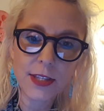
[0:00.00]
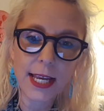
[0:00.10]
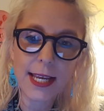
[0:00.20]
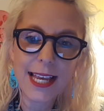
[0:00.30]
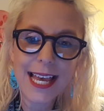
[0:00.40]

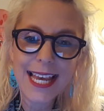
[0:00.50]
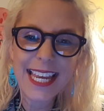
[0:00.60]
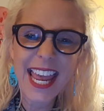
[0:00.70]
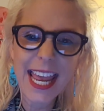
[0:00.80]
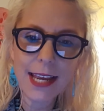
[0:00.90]
They
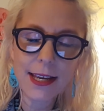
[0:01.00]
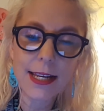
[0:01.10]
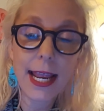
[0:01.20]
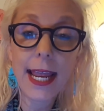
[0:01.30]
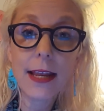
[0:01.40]
can't
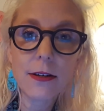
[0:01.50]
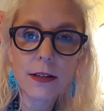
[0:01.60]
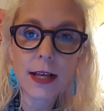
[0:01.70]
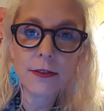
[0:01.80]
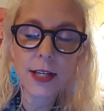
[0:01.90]
get a
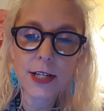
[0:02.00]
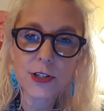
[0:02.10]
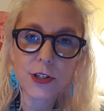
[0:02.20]
handle on things.